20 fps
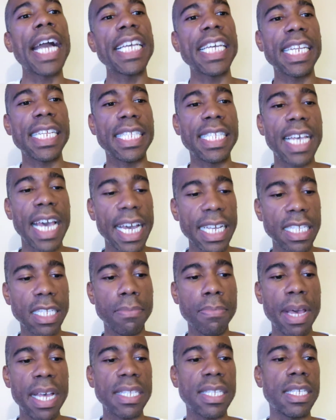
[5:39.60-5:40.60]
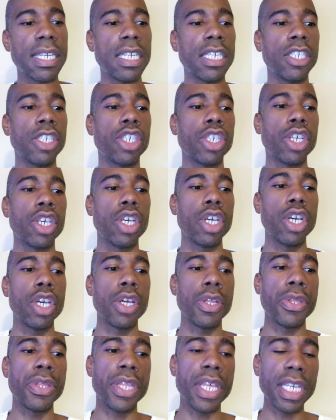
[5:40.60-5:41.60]
I get a text message
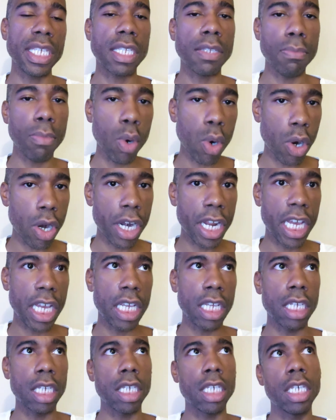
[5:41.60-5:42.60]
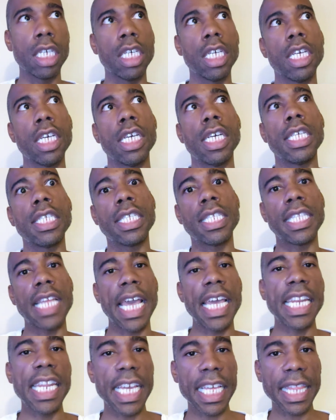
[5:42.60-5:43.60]
this morning
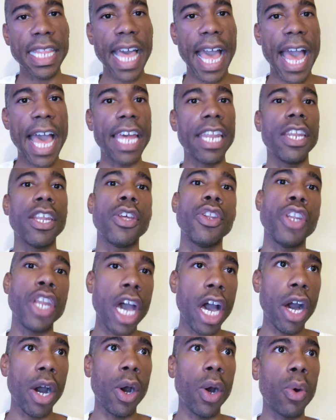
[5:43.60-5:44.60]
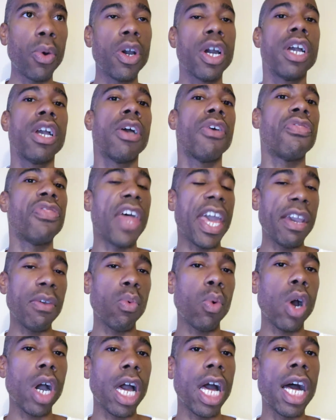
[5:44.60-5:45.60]
stating that, no,
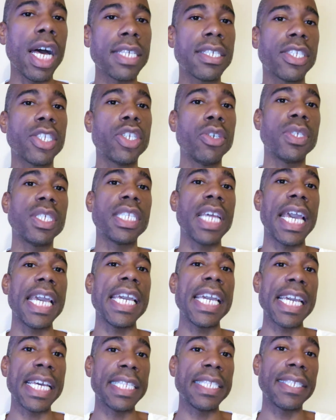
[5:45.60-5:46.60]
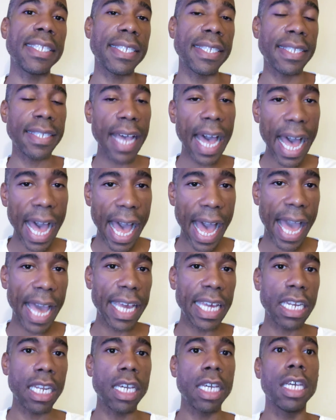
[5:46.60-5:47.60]
they want us to stay
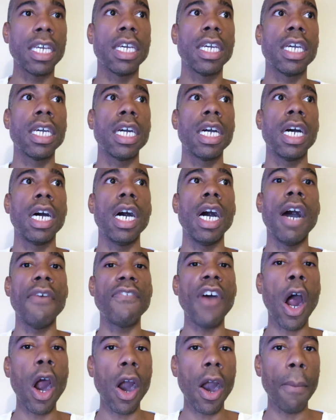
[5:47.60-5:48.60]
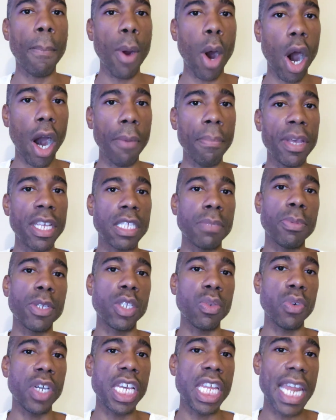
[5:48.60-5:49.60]
inside of our
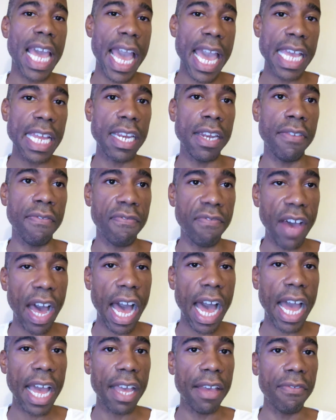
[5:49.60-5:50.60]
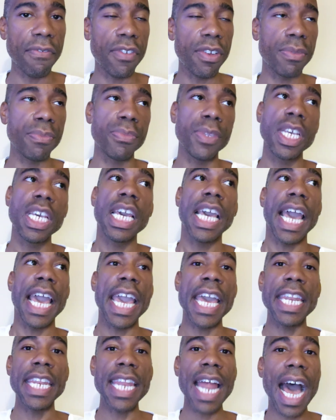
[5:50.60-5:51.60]
apartments between eight and five
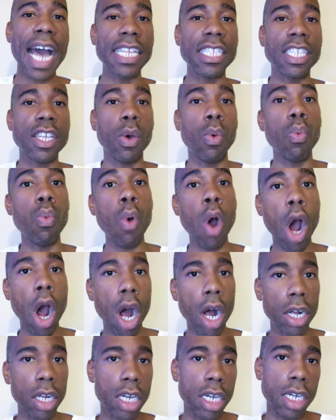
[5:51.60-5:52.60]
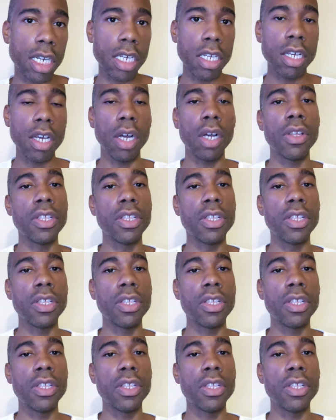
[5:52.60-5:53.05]
and not to walk